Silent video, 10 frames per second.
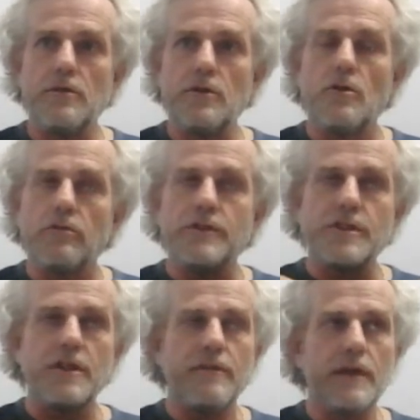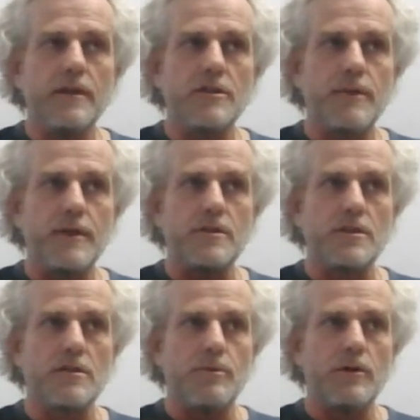you're receiving in this space the
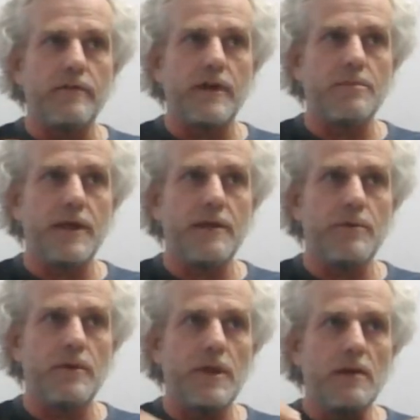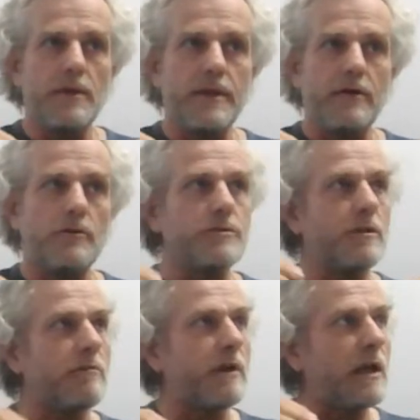support of other people, but they're
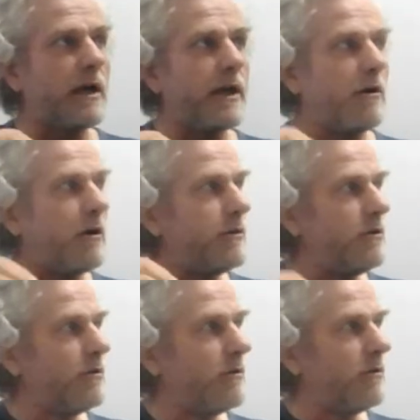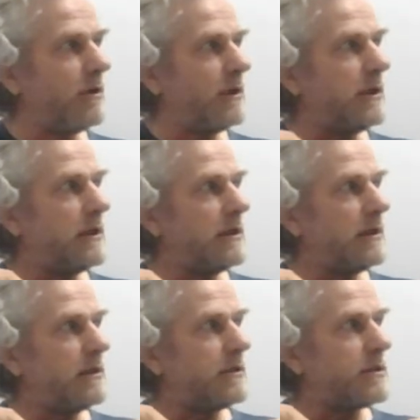also relying on your
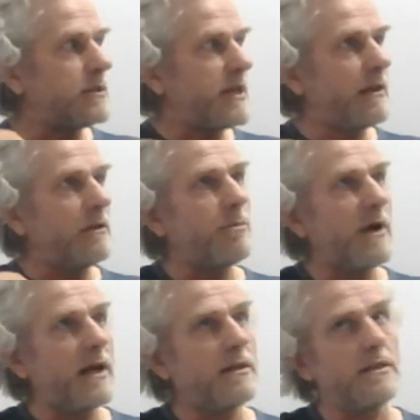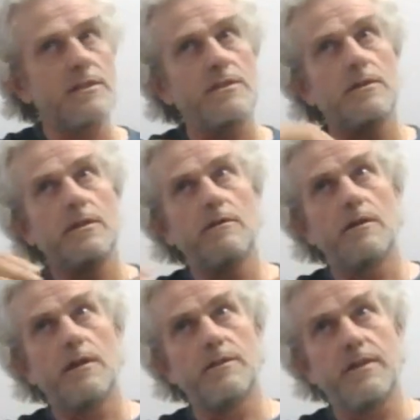settled practice
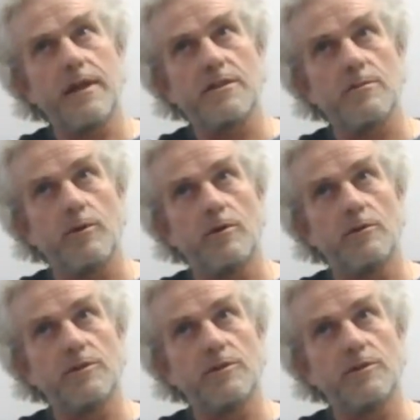as their support.